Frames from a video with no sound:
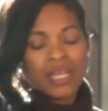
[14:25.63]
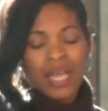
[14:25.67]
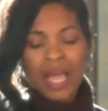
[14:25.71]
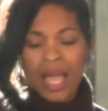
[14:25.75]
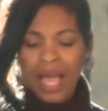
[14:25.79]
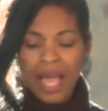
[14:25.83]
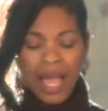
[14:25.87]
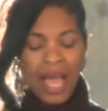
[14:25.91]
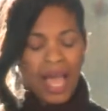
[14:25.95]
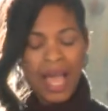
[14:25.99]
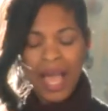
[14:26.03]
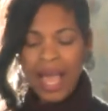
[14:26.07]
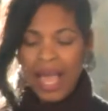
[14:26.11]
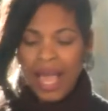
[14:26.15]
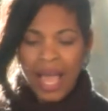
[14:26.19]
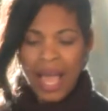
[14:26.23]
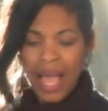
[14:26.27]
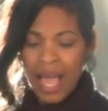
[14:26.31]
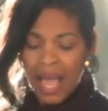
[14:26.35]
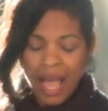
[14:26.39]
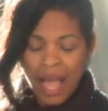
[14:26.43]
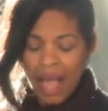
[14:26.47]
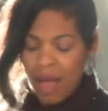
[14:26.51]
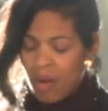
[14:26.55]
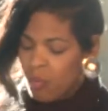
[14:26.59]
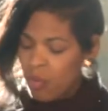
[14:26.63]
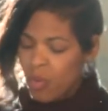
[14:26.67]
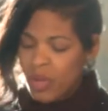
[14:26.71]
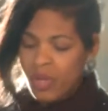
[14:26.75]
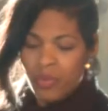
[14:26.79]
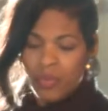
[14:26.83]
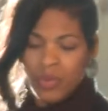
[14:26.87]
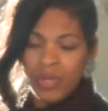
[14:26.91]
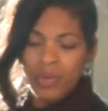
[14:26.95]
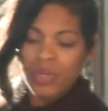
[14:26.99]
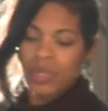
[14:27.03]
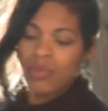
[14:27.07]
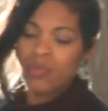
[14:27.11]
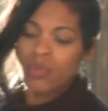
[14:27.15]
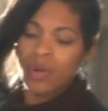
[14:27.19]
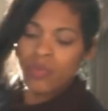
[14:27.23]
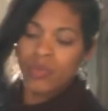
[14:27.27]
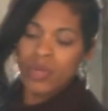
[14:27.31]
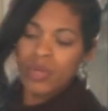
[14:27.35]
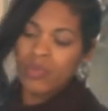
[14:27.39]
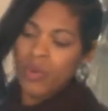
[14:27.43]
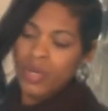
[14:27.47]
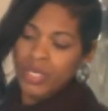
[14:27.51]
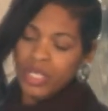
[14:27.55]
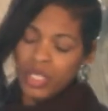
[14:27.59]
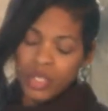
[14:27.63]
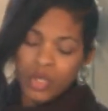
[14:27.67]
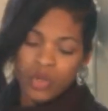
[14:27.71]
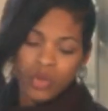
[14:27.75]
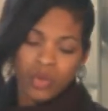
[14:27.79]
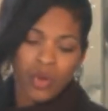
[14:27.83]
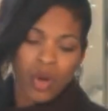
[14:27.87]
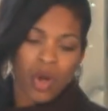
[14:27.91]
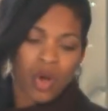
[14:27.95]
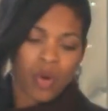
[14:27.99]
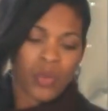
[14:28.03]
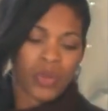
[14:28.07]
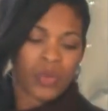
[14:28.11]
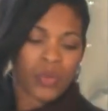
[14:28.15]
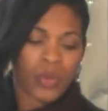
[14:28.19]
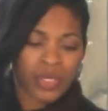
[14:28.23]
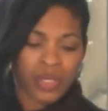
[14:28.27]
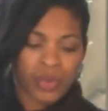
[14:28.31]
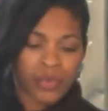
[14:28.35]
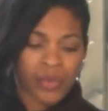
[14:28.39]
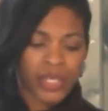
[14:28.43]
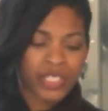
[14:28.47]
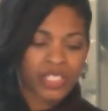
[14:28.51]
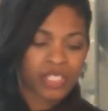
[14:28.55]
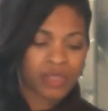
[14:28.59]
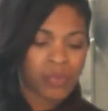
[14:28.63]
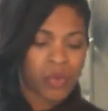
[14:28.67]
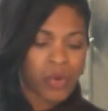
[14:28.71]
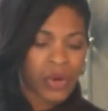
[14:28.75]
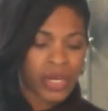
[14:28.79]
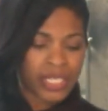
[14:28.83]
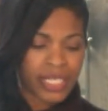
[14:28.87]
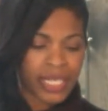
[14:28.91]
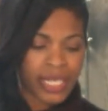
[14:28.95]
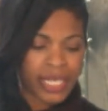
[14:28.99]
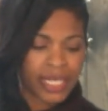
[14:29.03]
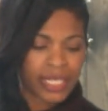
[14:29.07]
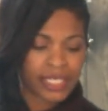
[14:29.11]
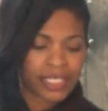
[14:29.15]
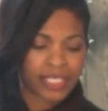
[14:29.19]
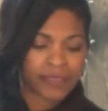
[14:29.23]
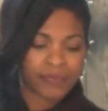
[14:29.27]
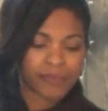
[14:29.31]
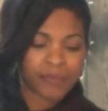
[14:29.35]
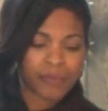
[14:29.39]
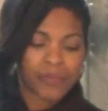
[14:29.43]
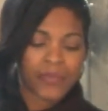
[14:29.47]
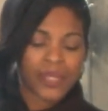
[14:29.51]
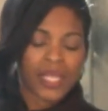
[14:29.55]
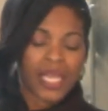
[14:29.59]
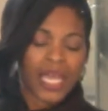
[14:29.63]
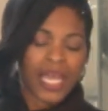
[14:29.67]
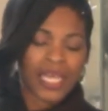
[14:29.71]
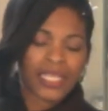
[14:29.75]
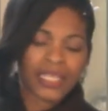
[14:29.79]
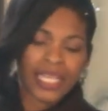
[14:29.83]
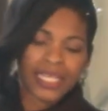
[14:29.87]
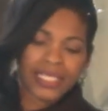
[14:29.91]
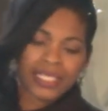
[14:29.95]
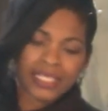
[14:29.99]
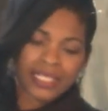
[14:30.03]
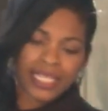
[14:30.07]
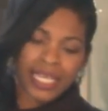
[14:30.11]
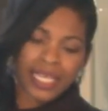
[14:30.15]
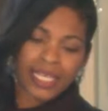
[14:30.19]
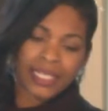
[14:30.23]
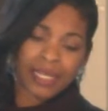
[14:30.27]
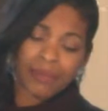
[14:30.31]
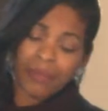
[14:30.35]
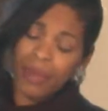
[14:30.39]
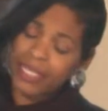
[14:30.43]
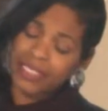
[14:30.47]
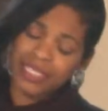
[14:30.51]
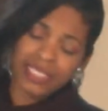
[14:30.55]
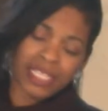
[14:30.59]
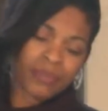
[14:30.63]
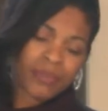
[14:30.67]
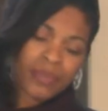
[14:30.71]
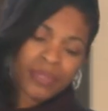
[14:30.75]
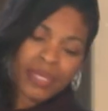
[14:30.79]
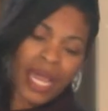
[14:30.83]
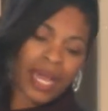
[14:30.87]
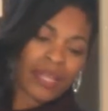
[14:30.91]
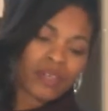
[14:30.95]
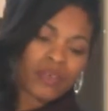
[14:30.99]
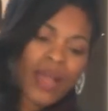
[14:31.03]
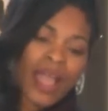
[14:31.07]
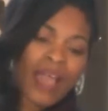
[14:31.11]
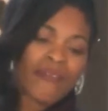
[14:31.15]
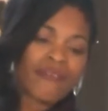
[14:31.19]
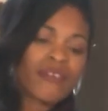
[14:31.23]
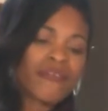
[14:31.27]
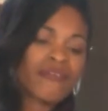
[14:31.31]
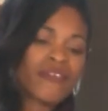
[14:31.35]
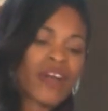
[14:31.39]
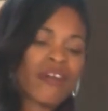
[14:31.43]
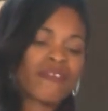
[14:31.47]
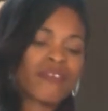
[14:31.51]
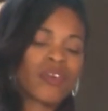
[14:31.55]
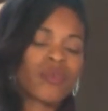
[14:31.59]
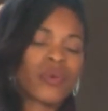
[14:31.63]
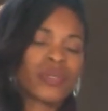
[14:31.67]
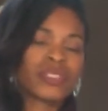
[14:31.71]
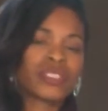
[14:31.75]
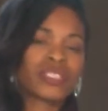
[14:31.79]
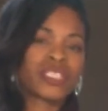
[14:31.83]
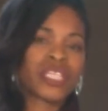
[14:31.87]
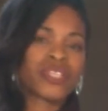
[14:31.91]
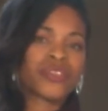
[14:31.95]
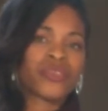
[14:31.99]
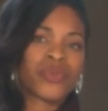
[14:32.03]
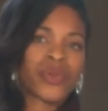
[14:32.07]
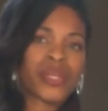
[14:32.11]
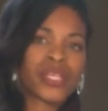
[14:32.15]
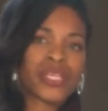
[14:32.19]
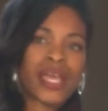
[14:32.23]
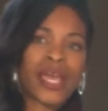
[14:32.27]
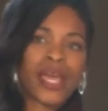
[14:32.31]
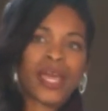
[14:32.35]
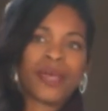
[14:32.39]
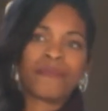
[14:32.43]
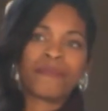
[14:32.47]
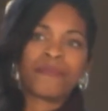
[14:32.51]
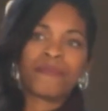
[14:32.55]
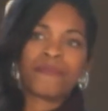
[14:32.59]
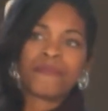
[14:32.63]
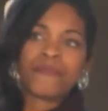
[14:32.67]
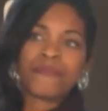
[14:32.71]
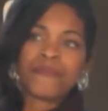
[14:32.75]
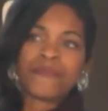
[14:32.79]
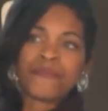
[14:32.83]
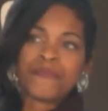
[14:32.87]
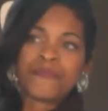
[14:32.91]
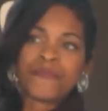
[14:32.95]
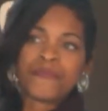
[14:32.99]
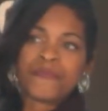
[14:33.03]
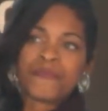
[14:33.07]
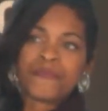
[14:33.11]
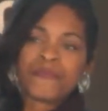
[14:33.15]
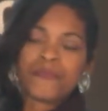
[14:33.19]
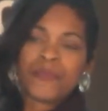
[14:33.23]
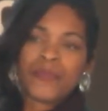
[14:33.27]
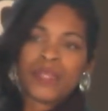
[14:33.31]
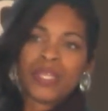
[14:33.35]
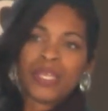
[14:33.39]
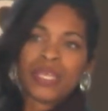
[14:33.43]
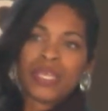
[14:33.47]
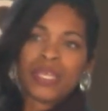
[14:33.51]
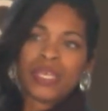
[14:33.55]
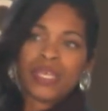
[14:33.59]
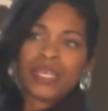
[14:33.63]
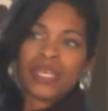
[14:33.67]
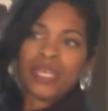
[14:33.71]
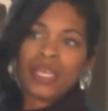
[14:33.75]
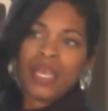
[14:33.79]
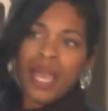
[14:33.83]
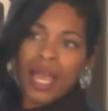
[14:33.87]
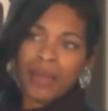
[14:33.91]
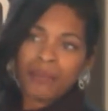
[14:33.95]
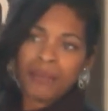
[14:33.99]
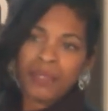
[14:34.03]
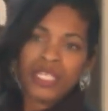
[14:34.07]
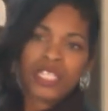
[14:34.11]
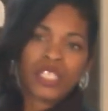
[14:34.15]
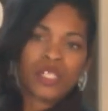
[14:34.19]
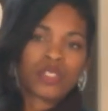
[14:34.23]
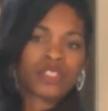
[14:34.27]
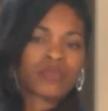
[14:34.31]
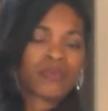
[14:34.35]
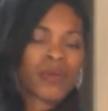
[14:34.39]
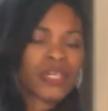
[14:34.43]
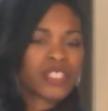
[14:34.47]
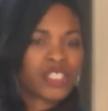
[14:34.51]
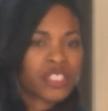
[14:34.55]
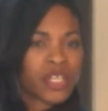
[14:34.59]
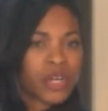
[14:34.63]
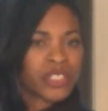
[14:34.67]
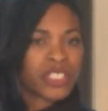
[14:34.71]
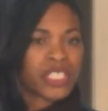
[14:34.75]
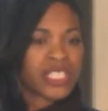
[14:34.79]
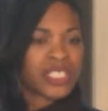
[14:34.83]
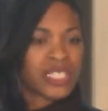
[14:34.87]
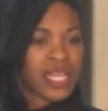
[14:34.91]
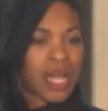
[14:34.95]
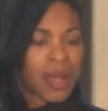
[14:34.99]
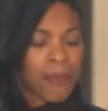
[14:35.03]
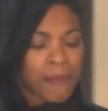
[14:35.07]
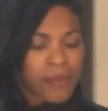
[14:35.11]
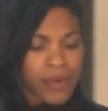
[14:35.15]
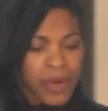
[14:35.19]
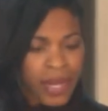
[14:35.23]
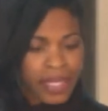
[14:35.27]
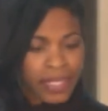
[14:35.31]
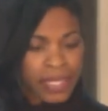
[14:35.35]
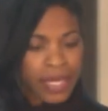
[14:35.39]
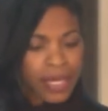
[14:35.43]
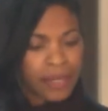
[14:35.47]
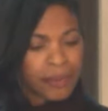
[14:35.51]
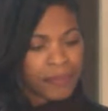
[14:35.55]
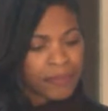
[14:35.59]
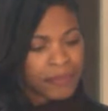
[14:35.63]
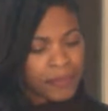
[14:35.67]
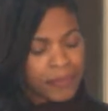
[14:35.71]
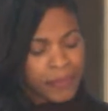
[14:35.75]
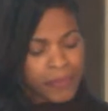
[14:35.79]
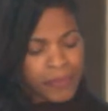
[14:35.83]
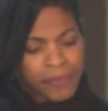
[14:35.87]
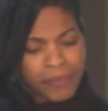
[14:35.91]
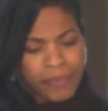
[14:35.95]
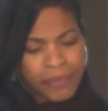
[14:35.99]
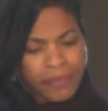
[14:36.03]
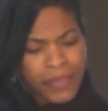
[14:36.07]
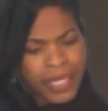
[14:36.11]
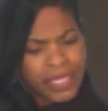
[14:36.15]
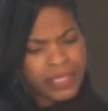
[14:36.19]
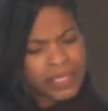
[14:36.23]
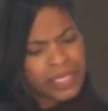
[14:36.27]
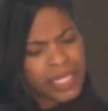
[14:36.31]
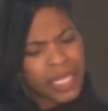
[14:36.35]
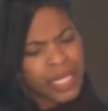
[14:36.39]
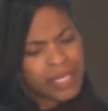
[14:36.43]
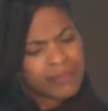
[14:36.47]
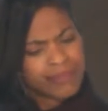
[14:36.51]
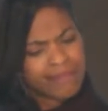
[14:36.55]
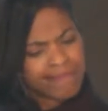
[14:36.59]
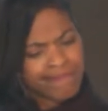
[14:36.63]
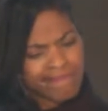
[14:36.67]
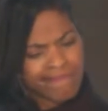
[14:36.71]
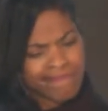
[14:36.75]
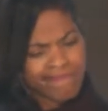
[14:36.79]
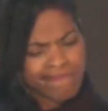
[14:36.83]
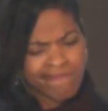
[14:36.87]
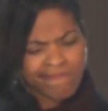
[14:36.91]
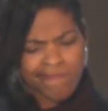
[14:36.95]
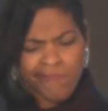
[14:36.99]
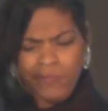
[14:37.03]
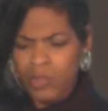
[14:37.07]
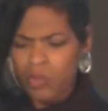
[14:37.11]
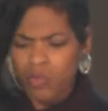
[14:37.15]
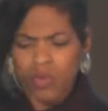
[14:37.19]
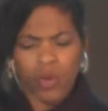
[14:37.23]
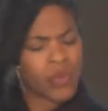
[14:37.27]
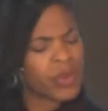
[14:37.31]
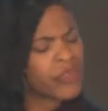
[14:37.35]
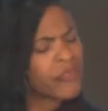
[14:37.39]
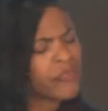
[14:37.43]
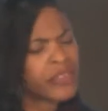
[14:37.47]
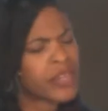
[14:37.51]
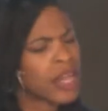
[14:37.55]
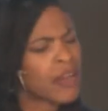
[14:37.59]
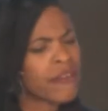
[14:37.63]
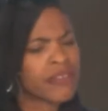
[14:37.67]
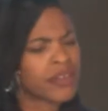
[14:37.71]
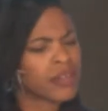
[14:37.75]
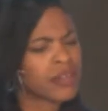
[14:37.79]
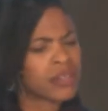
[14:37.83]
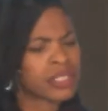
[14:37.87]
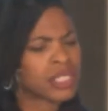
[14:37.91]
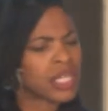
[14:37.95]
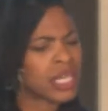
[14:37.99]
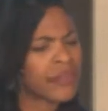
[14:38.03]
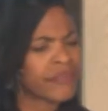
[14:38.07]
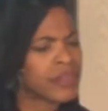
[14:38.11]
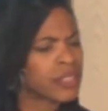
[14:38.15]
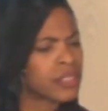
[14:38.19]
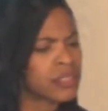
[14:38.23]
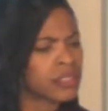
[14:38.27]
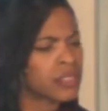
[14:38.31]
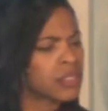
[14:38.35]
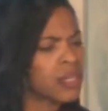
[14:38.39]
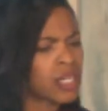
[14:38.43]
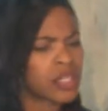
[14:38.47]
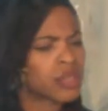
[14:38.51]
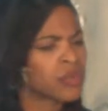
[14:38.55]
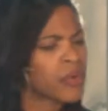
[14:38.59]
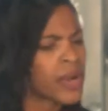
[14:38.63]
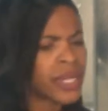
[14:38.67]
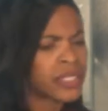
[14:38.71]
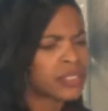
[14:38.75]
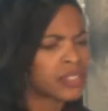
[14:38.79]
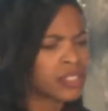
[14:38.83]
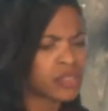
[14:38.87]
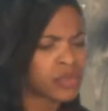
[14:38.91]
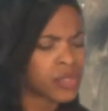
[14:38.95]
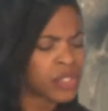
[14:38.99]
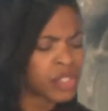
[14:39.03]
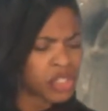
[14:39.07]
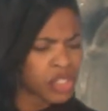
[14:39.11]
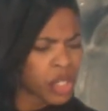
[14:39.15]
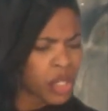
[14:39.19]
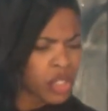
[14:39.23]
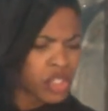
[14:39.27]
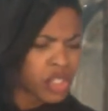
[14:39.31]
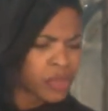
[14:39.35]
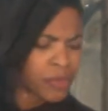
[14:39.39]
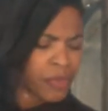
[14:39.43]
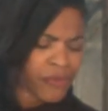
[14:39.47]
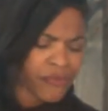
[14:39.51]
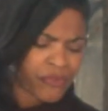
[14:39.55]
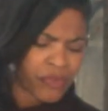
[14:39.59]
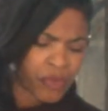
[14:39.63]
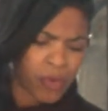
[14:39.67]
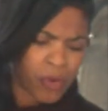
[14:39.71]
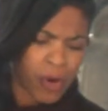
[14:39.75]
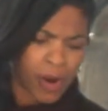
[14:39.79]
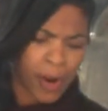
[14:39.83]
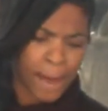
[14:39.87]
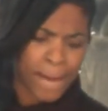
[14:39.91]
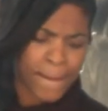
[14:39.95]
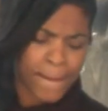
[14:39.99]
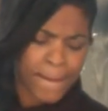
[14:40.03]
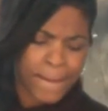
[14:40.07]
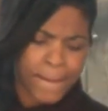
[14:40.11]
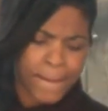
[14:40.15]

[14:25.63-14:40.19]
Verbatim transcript: I, I, I, we we, we, we want to grow, we want to reach more kids. And they said, I said, But I don't have a 501c3 yet. I'm going to use my church as an umbrella. They said, hmm, Well, we've never given a grant to a church before.